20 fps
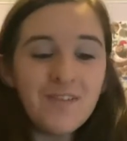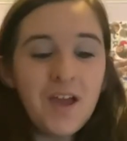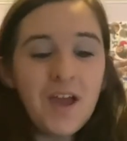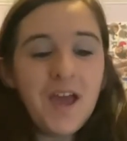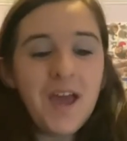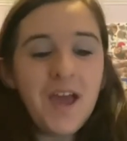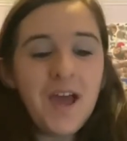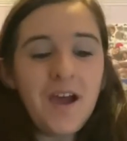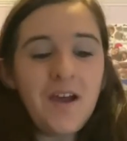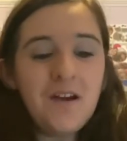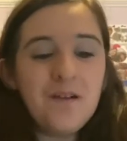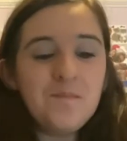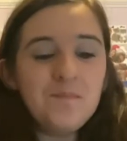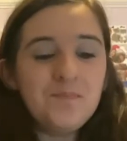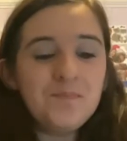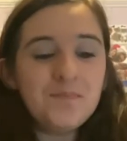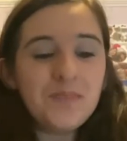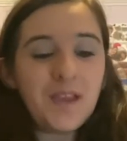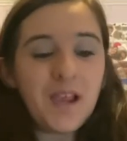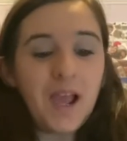
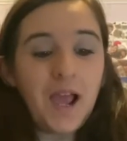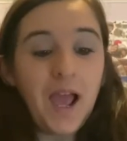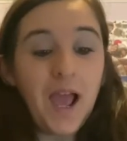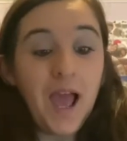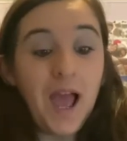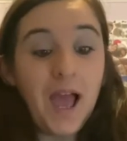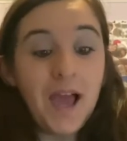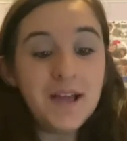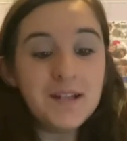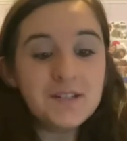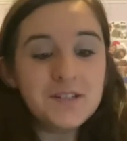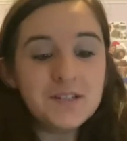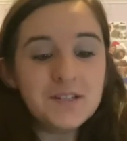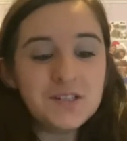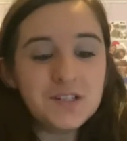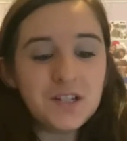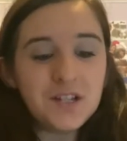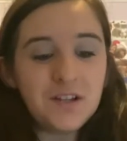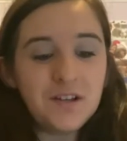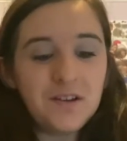And
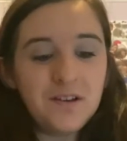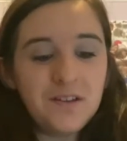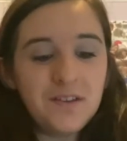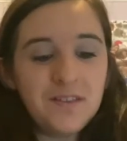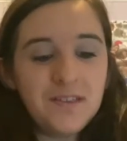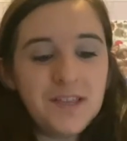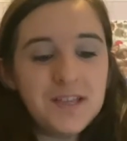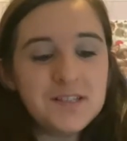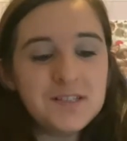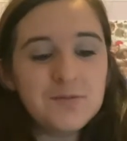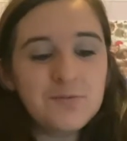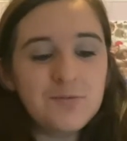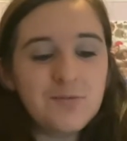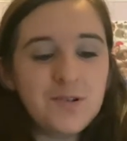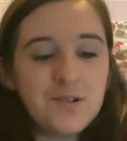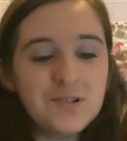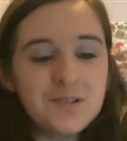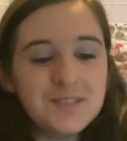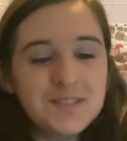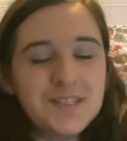this
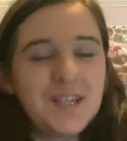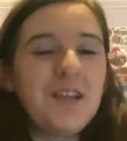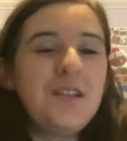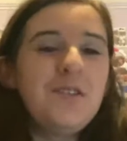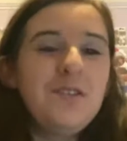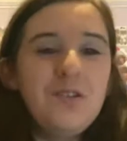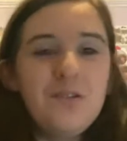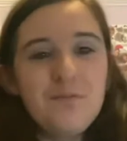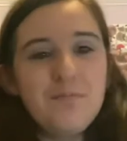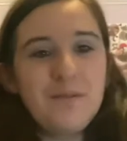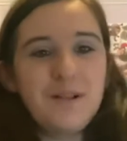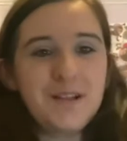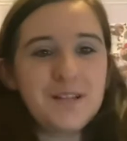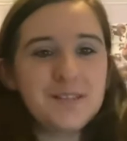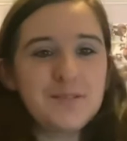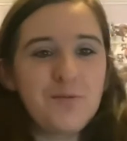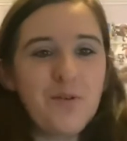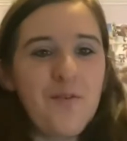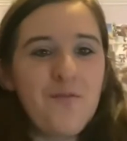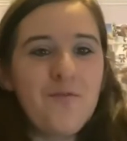was a new
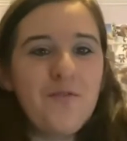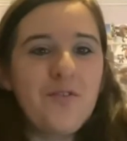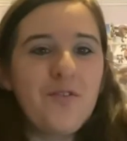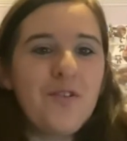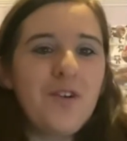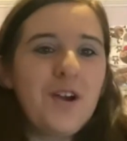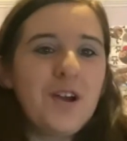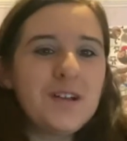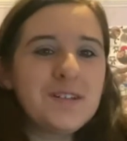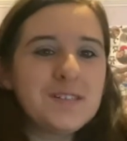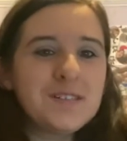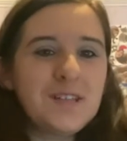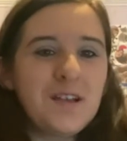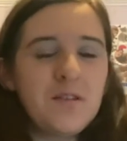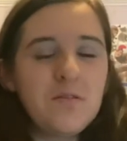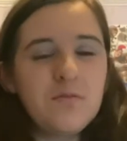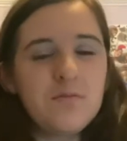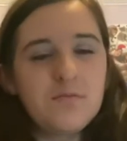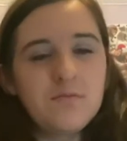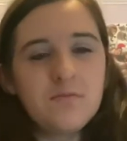+1 for us.
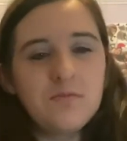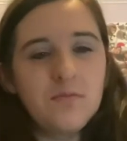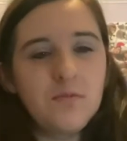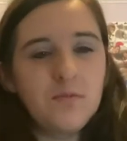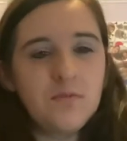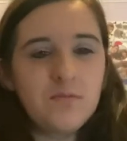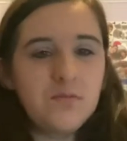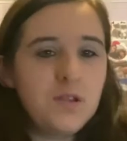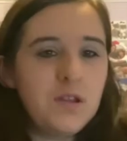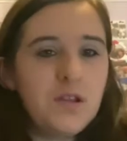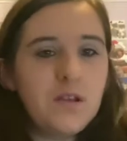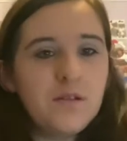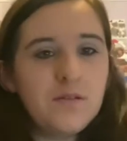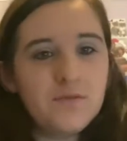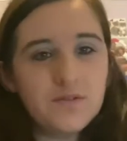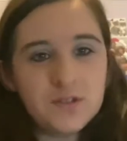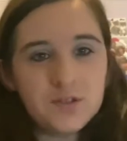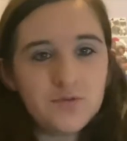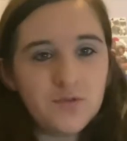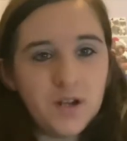None of
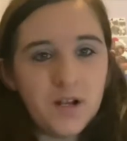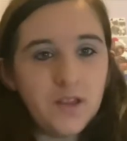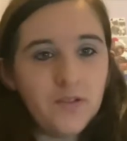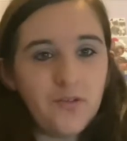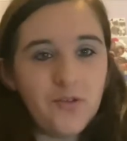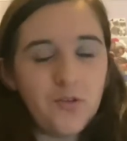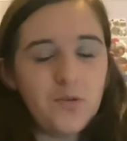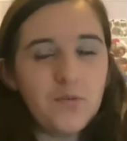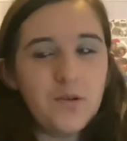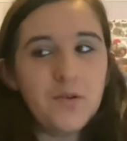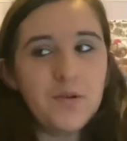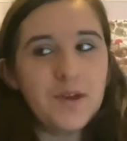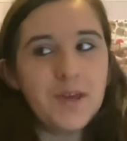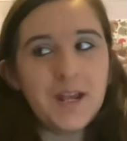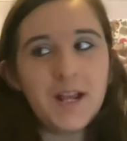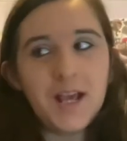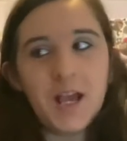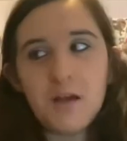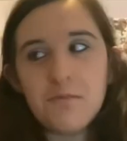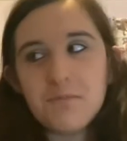us really thought we were going to
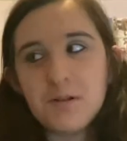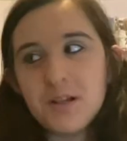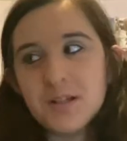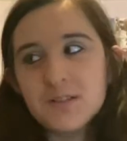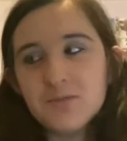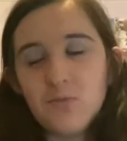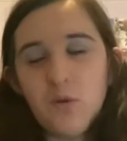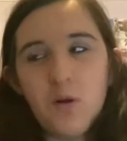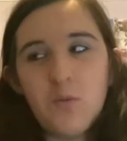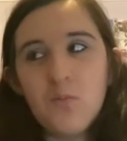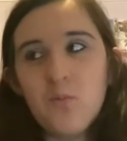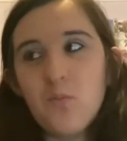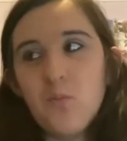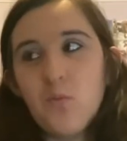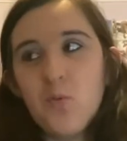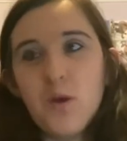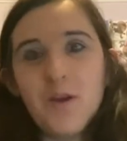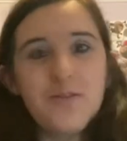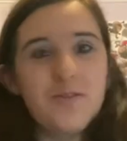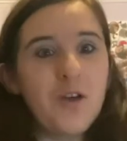get a +1
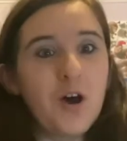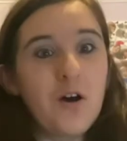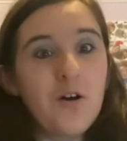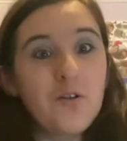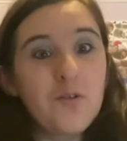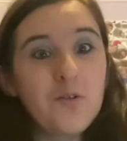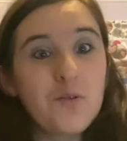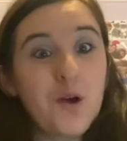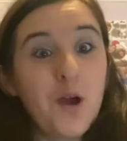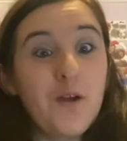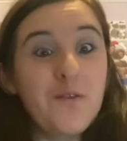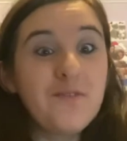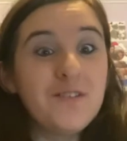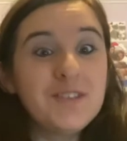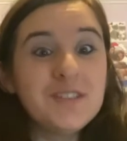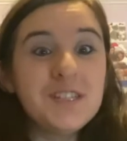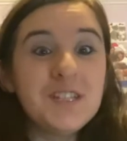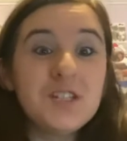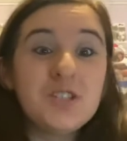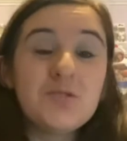with the whole COVID
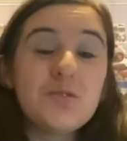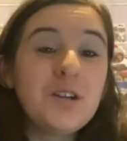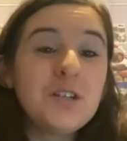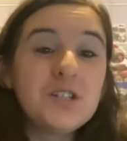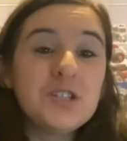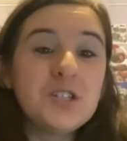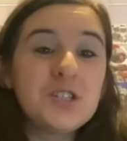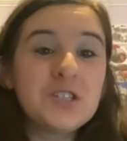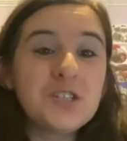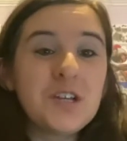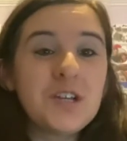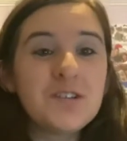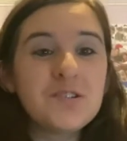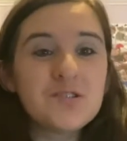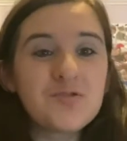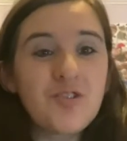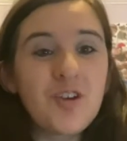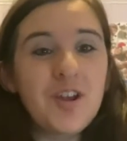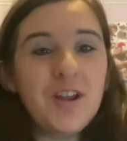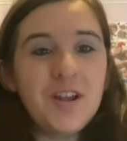situation, so it was
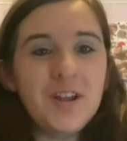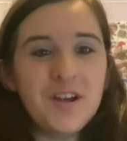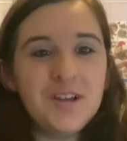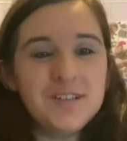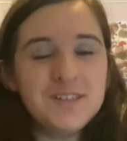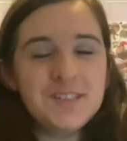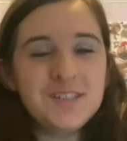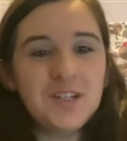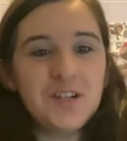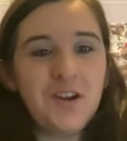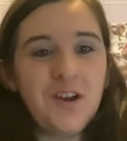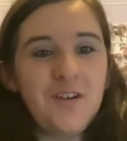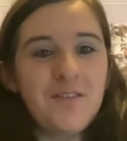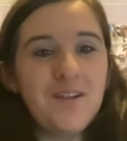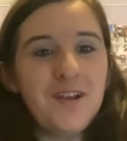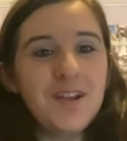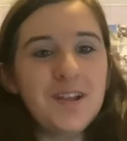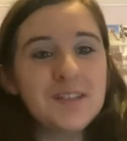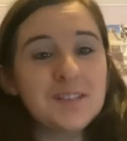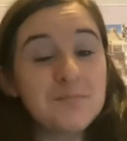really nice to go
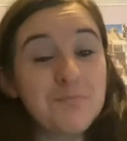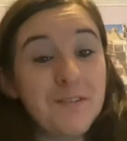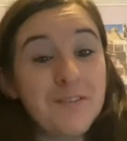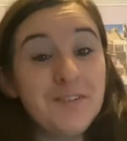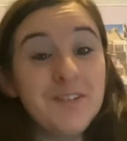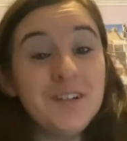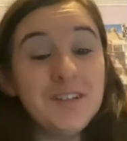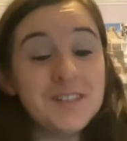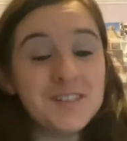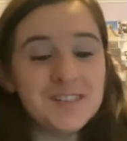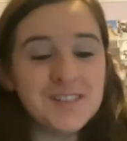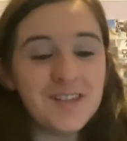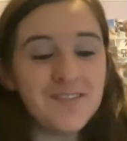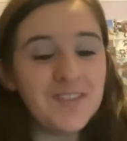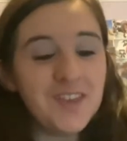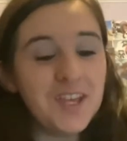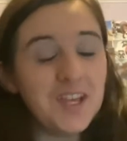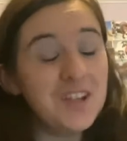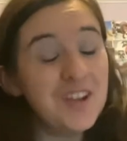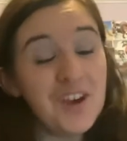and experience
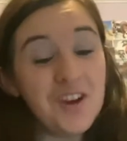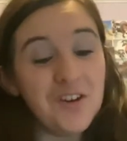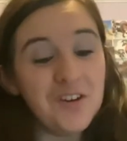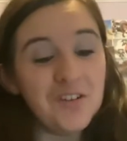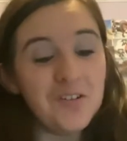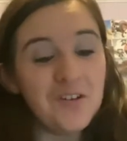something new.